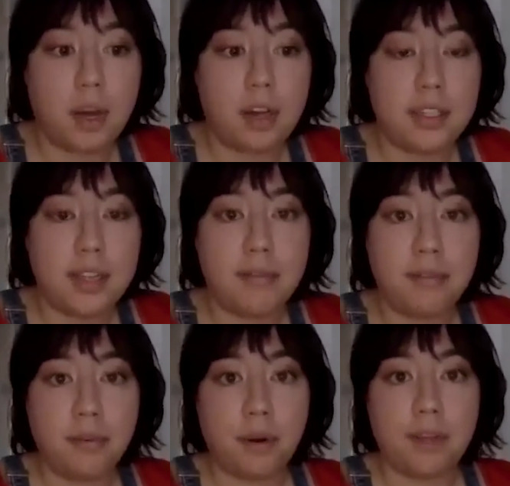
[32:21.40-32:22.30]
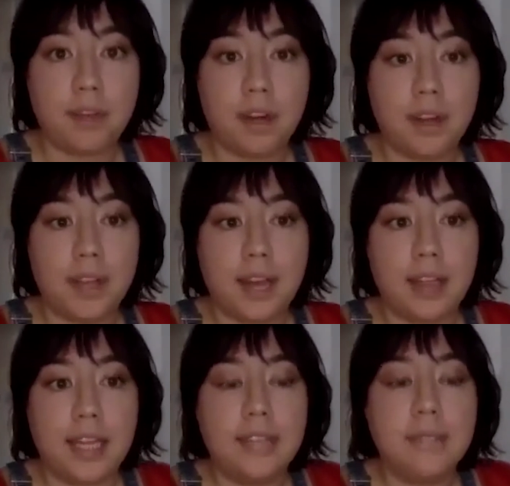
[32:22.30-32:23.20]
we're going on to step 4 if you're on the
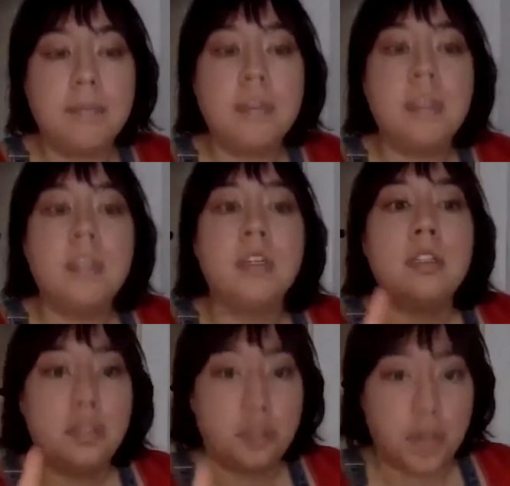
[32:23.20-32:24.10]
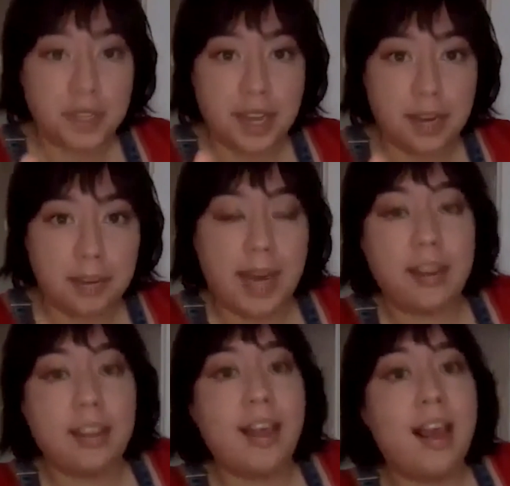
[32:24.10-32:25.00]
outline. Strain the dye
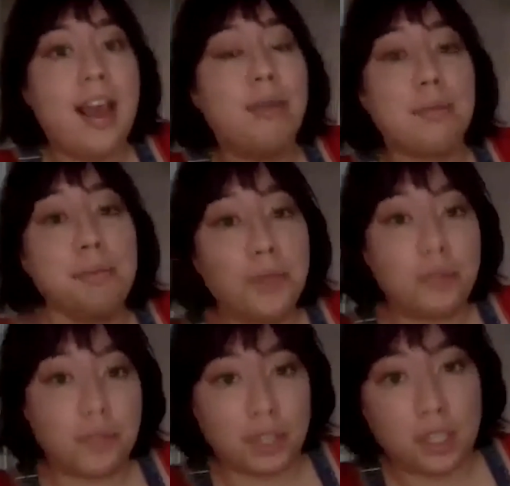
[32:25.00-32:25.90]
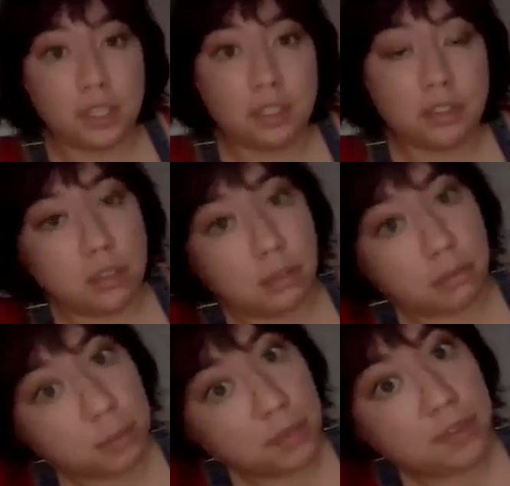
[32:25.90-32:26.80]
bath and remove the goods. So
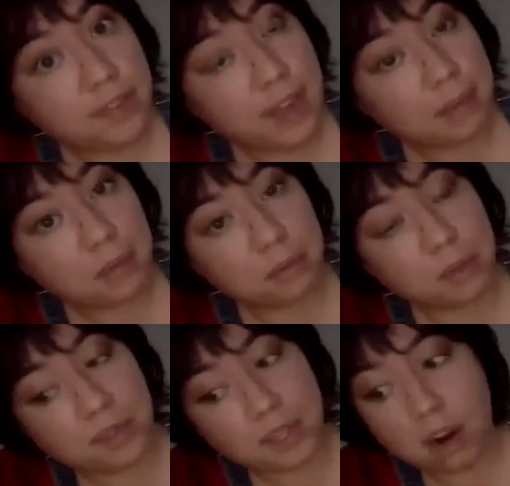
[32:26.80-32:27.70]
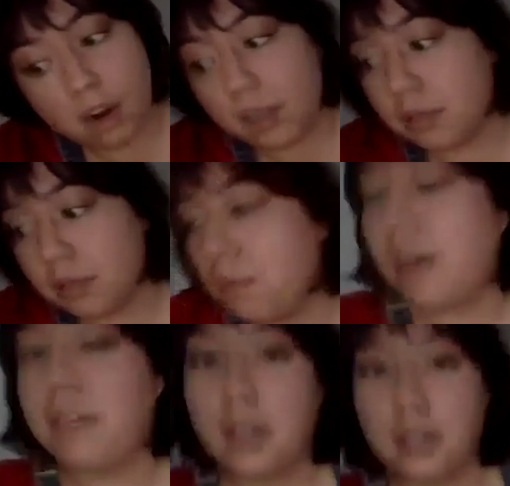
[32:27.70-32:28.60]
remove the fabric, remove the yarn,
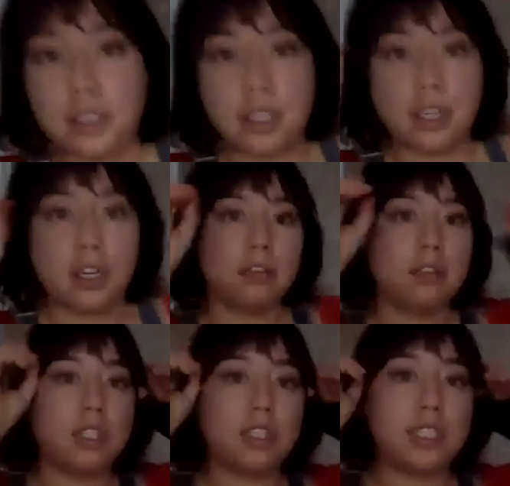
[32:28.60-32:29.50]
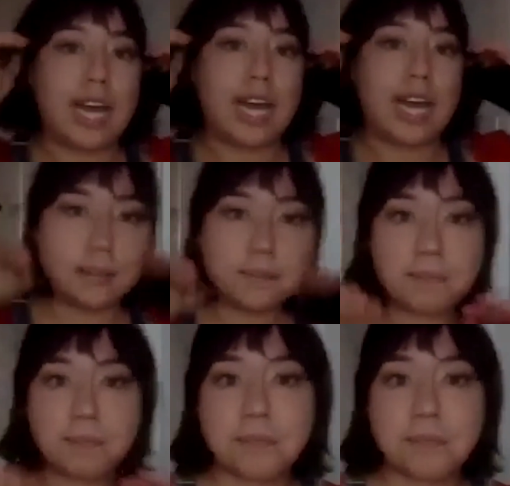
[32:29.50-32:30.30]
whatever you're dyeing,